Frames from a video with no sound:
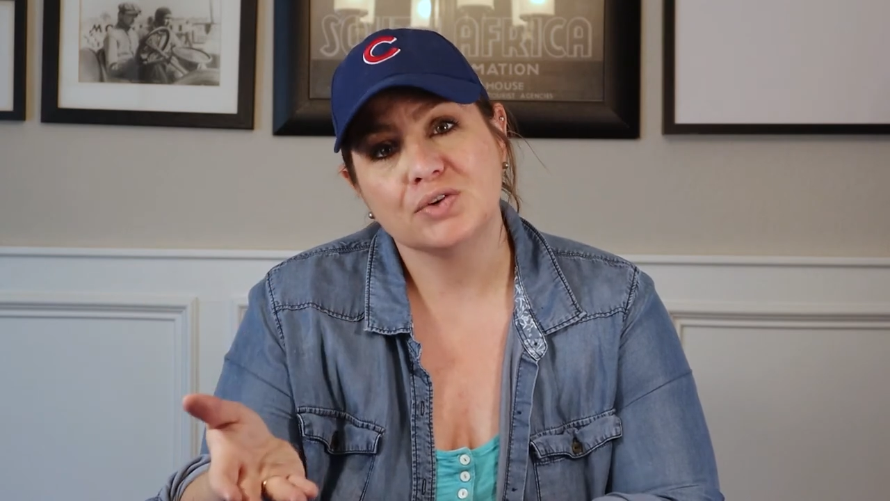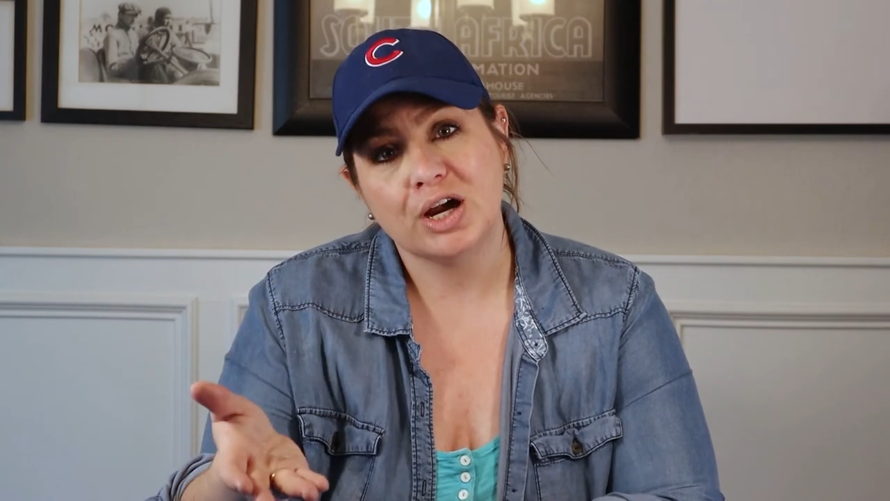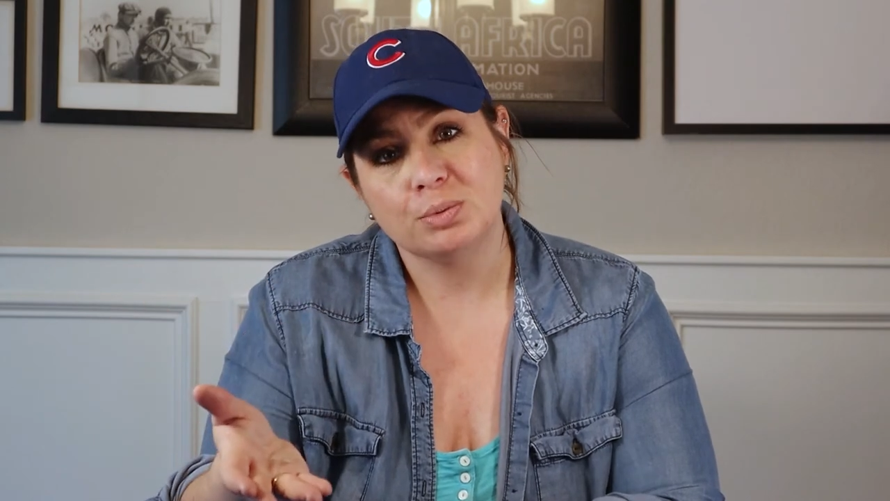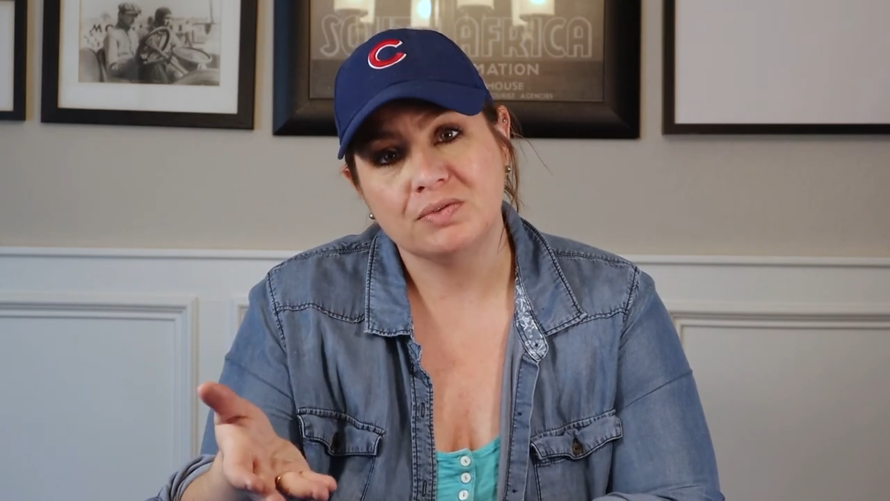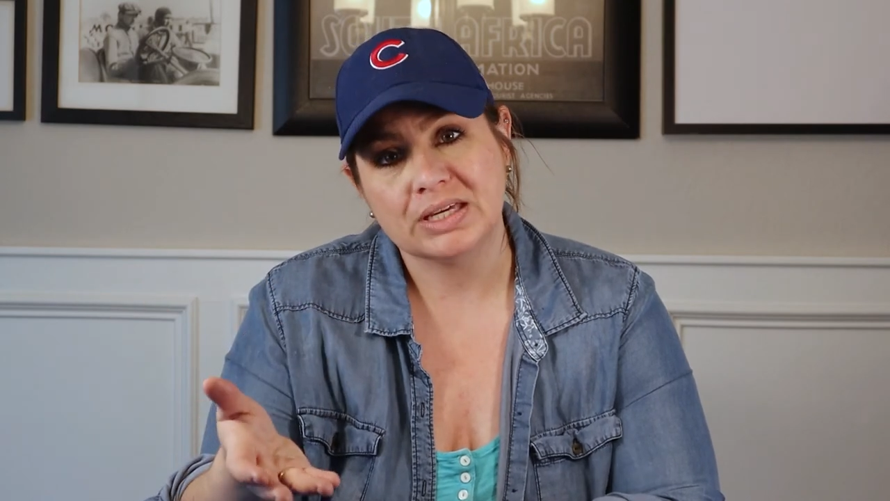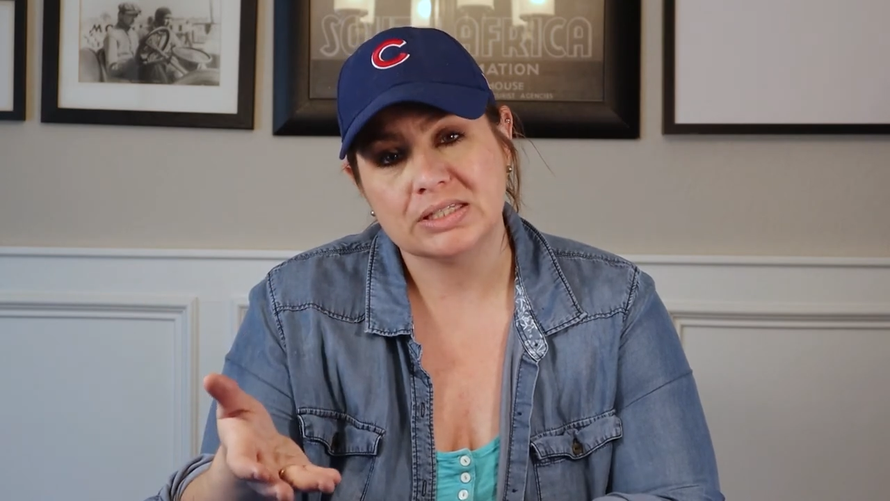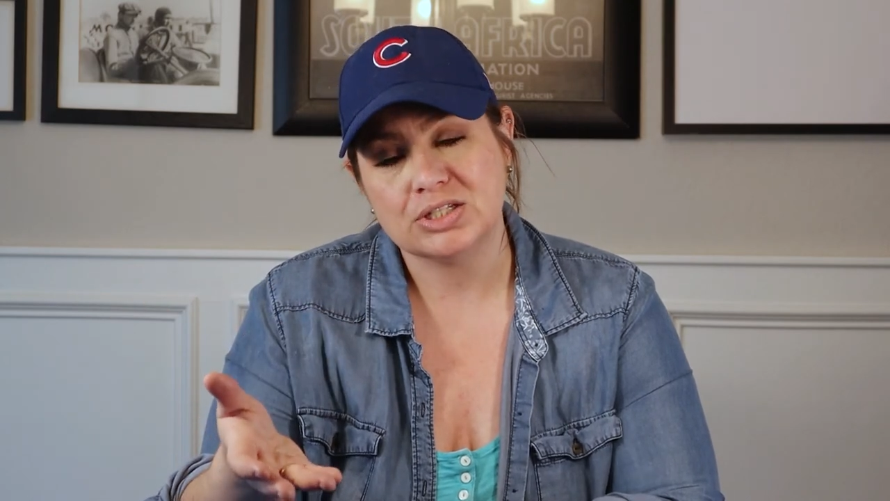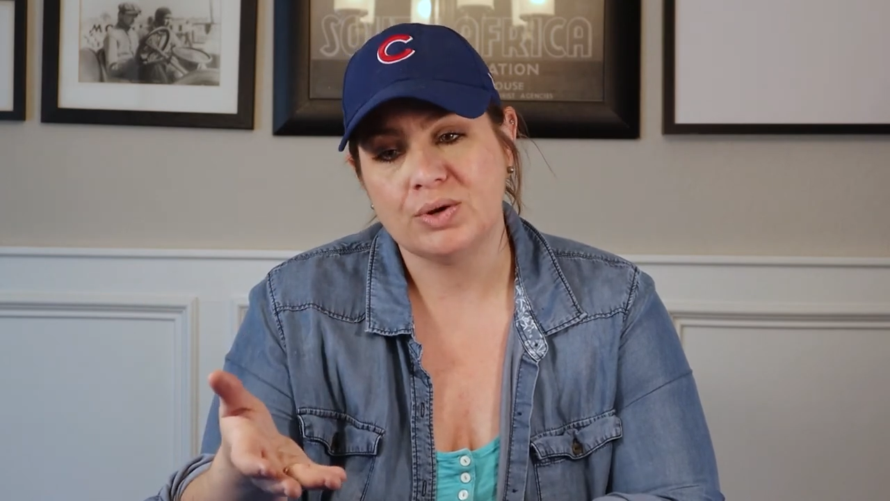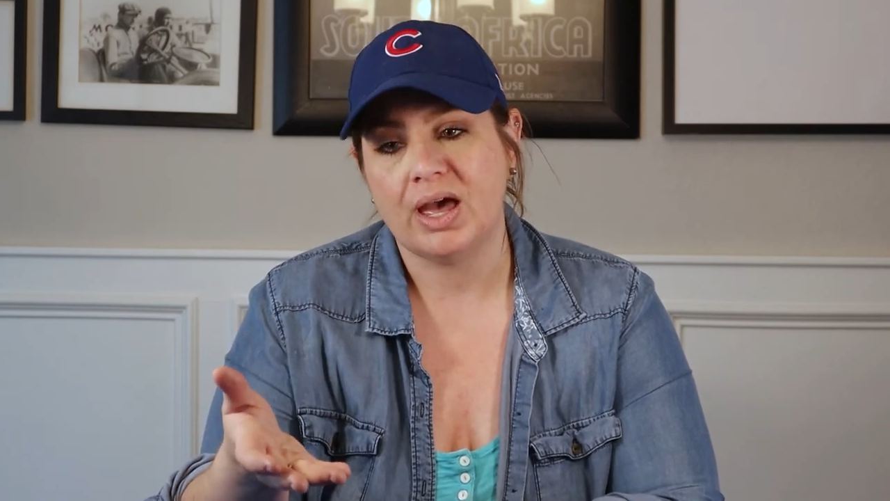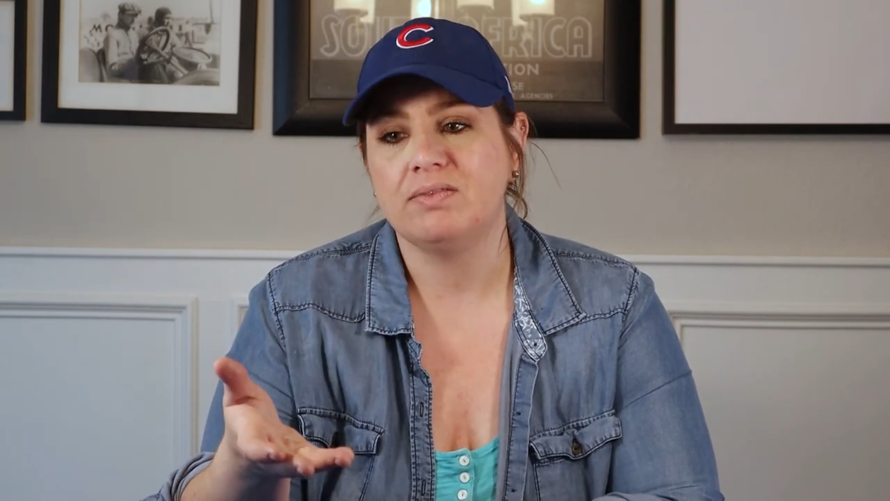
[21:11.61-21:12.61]
for help if it gets
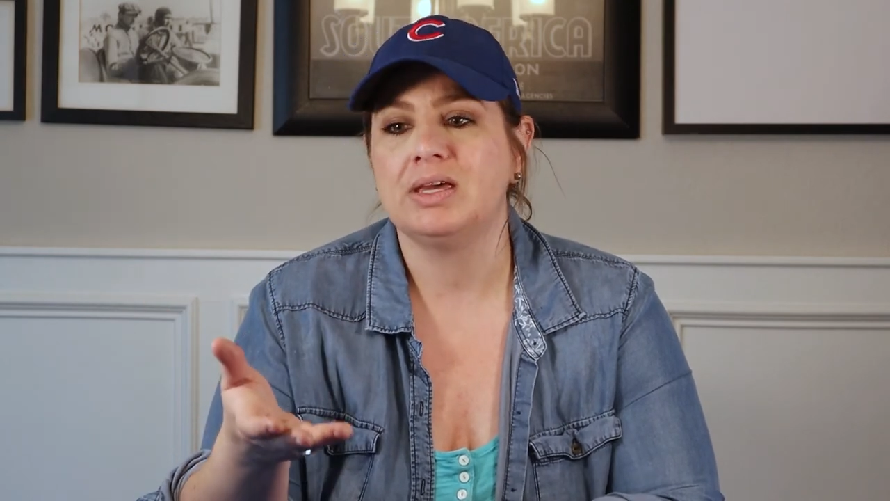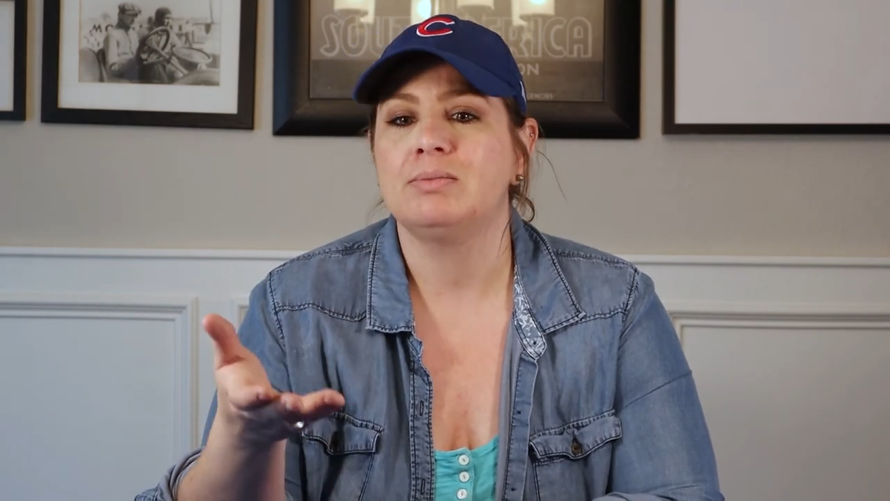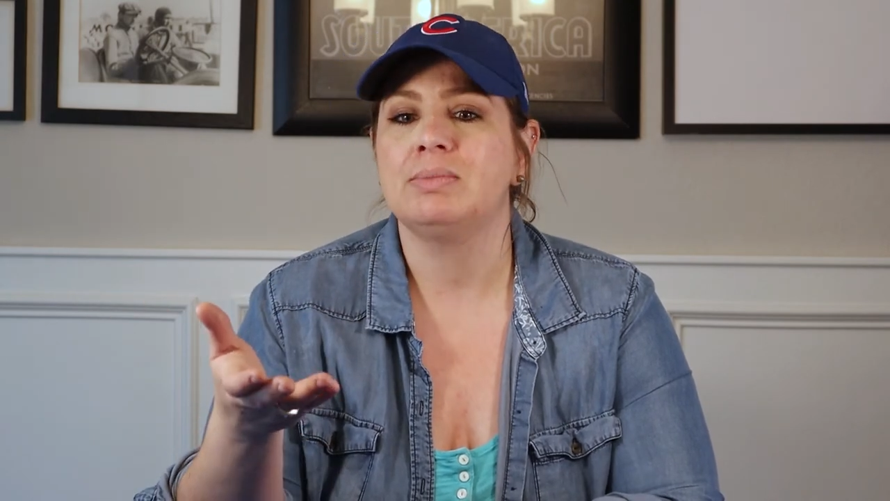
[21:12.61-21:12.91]
too heavy.